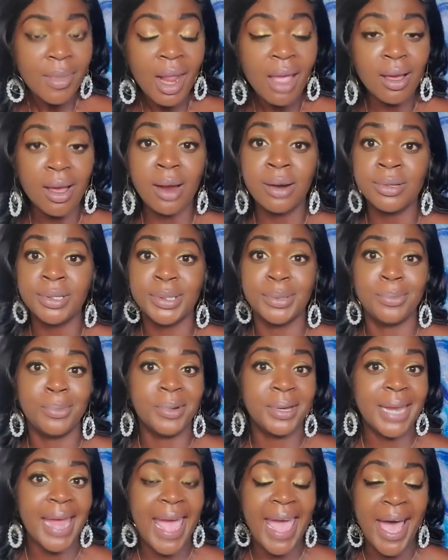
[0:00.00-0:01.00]
curse
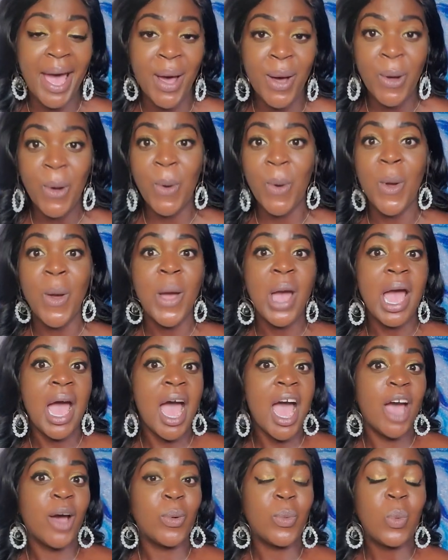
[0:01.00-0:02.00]
someone out,
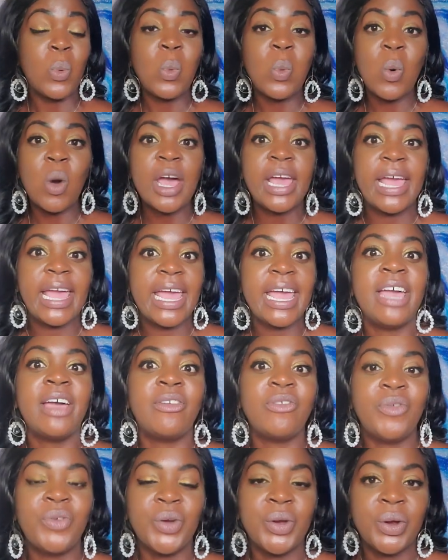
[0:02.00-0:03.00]

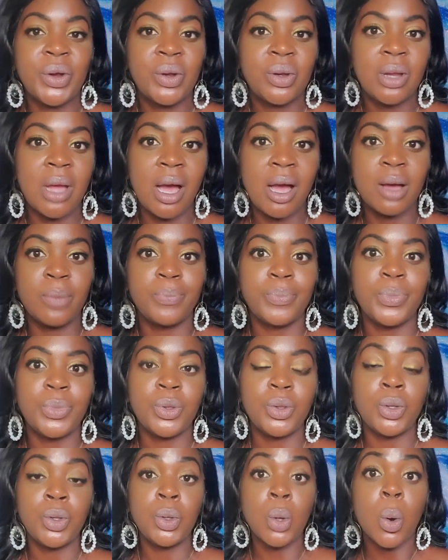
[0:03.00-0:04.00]
whatever
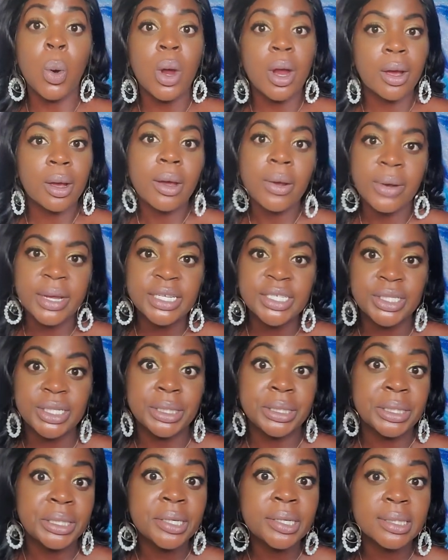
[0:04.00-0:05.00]
your
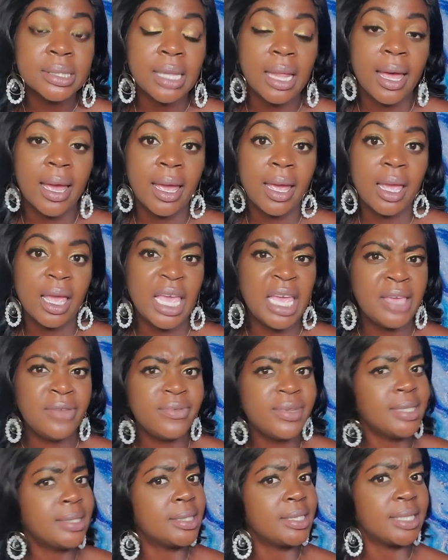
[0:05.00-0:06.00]
aggression looks like.
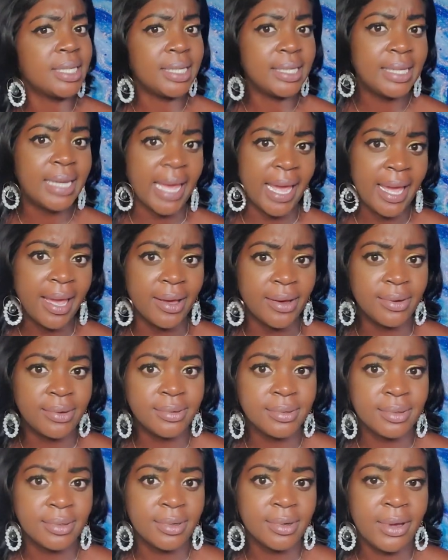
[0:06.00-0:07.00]
Even shut down.
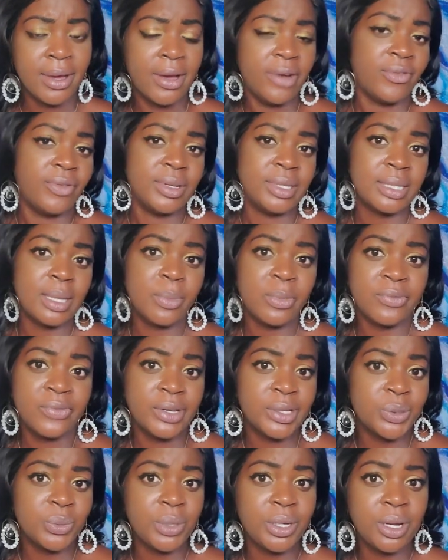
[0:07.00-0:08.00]
For some of
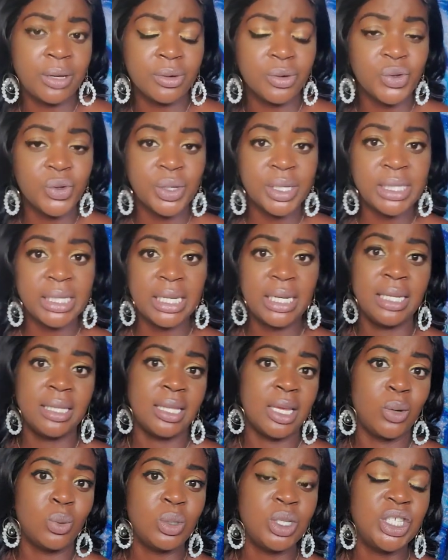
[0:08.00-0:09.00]
us, we don't address
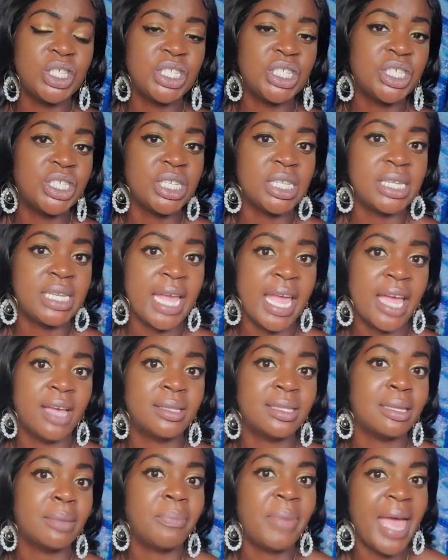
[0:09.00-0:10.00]
anything. We just shut down.
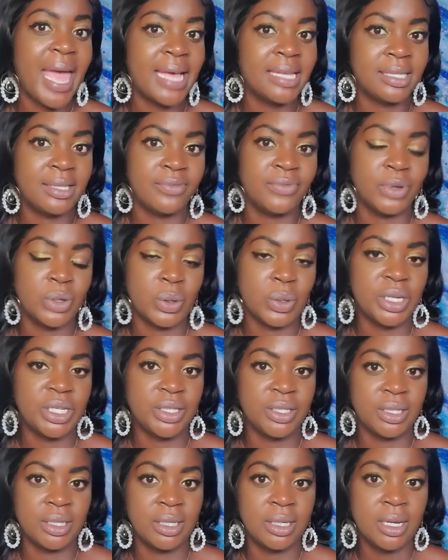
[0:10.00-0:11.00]
It's a passive aggression.